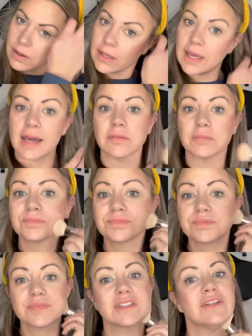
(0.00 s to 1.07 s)
Okay,
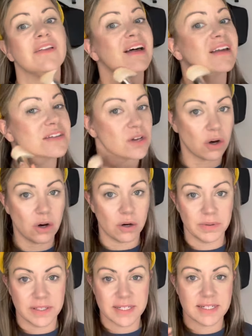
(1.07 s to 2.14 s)
so that is all
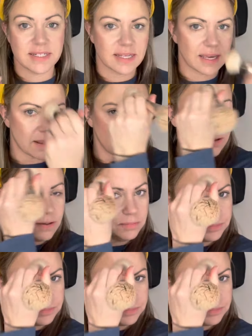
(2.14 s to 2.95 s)
blended together.